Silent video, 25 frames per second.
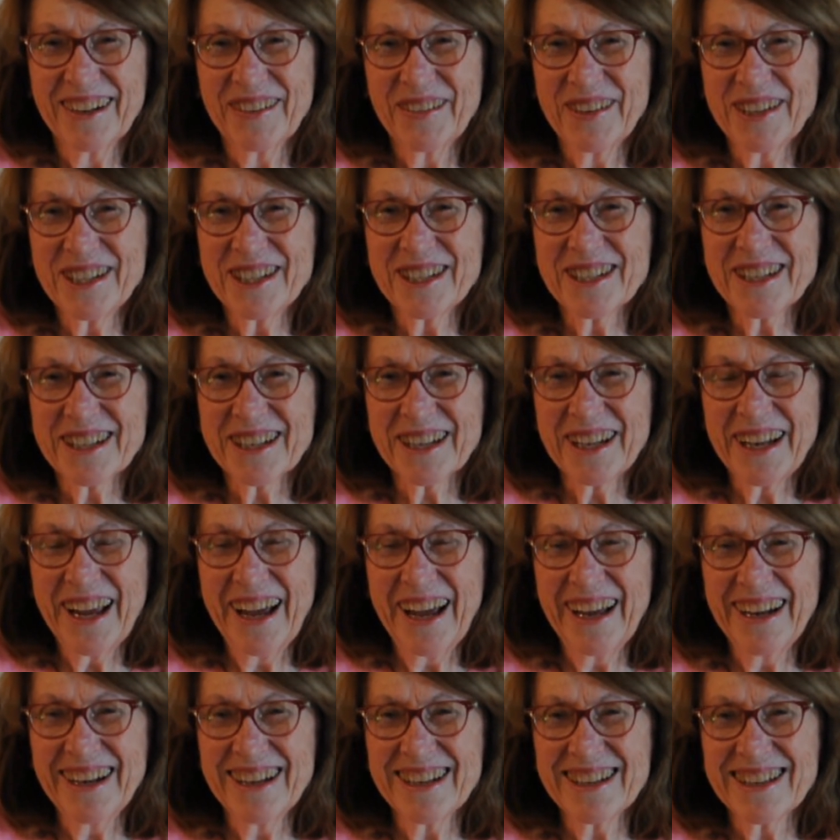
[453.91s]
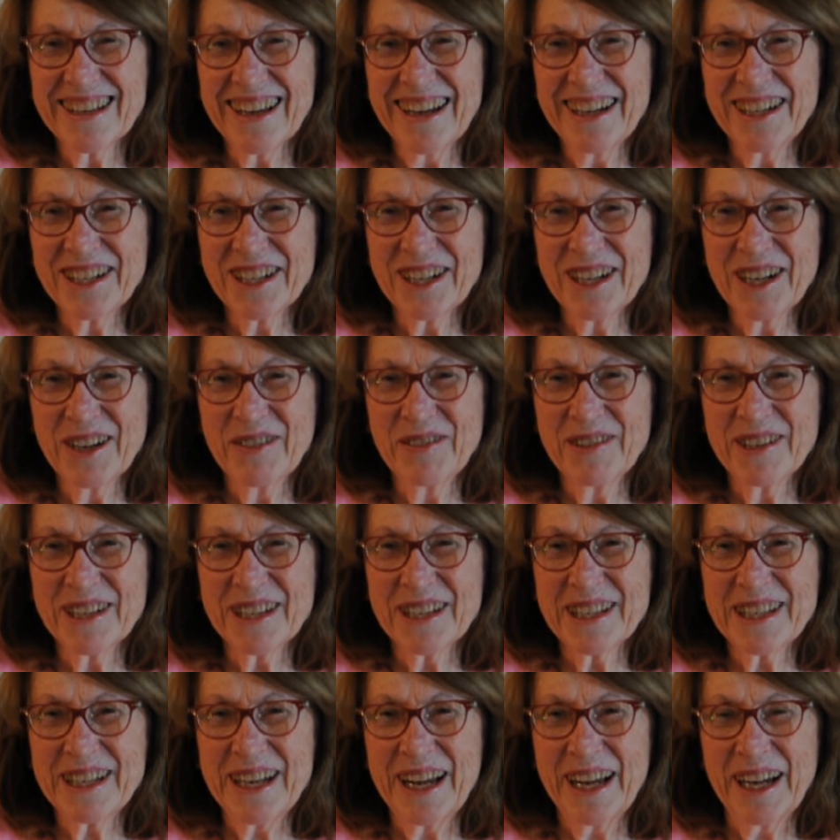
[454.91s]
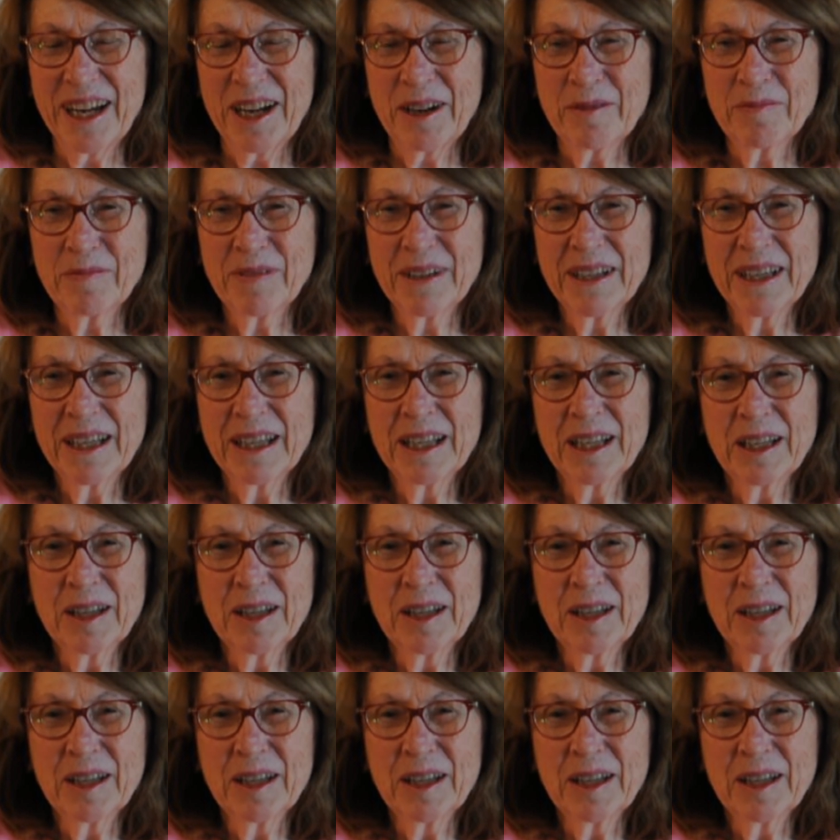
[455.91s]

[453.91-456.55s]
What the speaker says: which is a Latinization of his name.